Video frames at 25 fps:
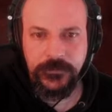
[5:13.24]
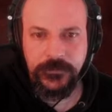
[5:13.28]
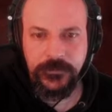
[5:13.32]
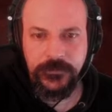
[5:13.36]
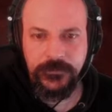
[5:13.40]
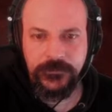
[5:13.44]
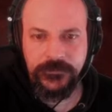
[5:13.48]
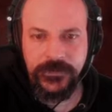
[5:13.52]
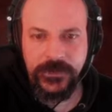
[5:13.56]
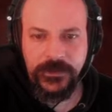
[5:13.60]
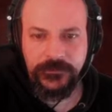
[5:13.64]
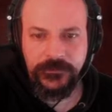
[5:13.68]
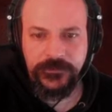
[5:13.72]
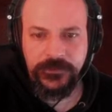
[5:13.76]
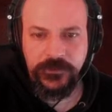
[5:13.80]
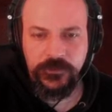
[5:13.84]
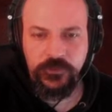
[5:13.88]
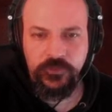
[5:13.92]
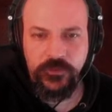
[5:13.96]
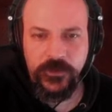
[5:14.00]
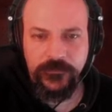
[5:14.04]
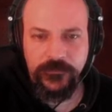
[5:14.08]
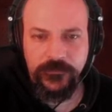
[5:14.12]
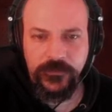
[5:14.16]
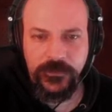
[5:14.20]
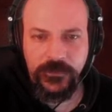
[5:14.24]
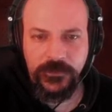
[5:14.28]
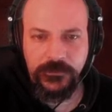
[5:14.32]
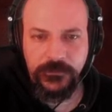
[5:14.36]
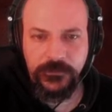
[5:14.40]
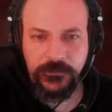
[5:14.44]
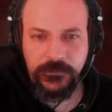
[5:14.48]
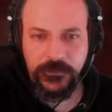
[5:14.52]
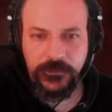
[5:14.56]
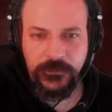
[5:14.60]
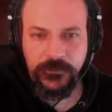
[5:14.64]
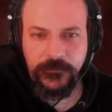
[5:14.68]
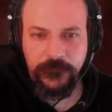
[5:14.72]
down to Griffer,
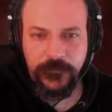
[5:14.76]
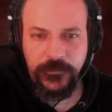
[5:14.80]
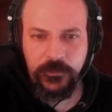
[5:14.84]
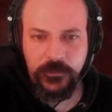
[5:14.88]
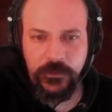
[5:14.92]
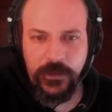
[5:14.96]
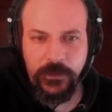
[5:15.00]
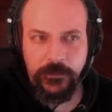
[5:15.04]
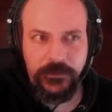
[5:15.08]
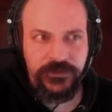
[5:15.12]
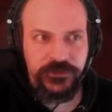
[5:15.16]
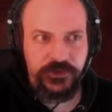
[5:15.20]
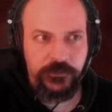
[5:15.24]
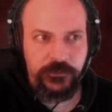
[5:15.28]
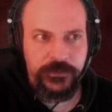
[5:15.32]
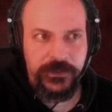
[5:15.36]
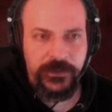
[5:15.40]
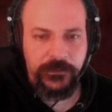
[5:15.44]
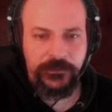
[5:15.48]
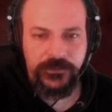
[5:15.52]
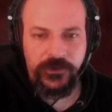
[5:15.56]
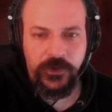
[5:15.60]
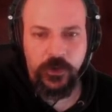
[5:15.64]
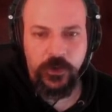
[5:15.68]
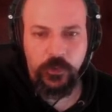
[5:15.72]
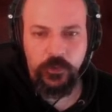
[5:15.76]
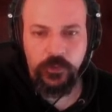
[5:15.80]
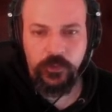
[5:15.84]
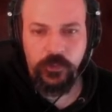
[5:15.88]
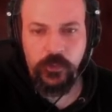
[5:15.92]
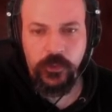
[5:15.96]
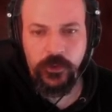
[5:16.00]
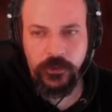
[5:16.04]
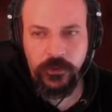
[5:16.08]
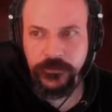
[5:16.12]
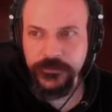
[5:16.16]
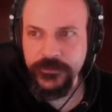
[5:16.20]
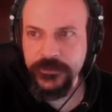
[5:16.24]
where we should be able to hold the
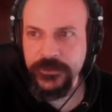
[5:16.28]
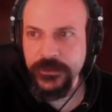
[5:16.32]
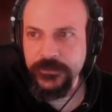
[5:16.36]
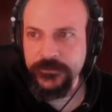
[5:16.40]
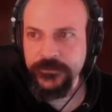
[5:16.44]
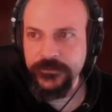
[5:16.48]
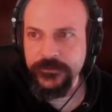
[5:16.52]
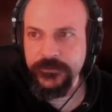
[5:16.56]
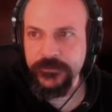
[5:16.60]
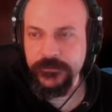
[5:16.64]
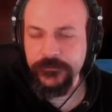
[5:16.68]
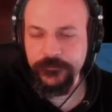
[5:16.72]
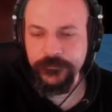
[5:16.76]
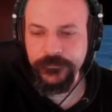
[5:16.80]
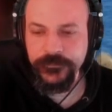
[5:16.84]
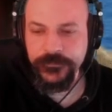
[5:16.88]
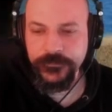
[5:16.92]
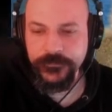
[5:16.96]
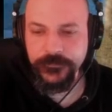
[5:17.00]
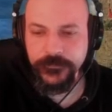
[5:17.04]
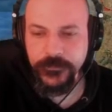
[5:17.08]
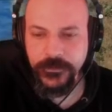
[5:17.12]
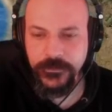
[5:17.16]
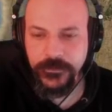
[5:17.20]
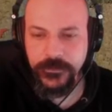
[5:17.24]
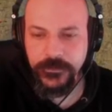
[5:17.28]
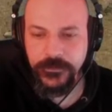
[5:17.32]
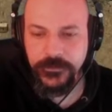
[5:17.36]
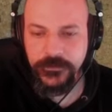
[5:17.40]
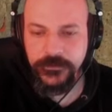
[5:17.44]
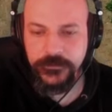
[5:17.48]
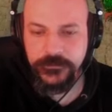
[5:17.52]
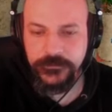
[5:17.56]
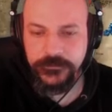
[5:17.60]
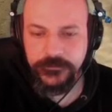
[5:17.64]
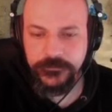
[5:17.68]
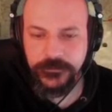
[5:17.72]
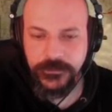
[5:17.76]
walls against them.
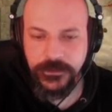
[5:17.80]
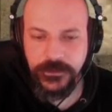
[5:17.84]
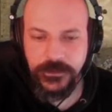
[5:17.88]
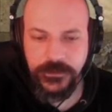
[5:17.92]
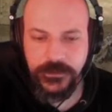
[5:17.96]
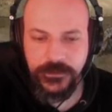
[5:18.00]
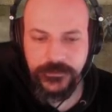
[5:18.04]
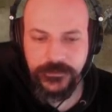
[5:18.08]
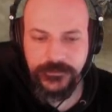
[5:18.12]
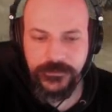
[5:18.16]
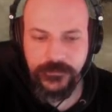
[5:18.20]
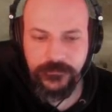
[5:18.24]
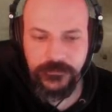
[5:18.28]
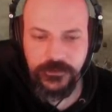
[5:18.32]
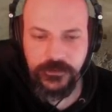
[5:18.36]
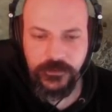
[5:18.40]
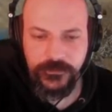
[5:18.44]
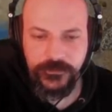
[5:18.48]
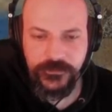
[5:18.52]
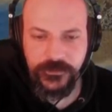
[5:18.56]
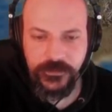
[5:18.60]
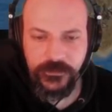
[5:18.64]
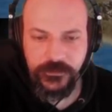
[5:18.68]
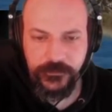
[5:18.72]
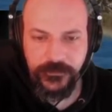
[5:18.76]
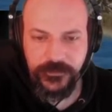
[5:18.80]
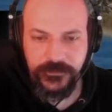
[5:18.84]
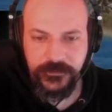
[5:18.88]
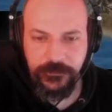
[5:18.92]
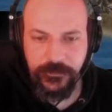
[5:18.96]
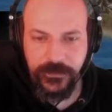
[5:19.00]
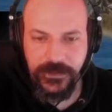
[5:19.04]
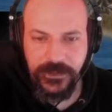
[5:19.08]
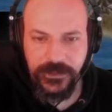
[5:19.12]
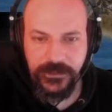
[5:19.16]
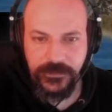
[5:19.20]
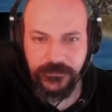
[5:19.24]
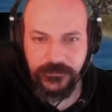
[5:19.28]
Let's have a look at what's going on with this
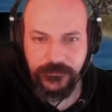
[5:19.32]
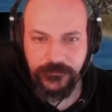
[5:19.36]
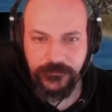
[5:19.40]
bear.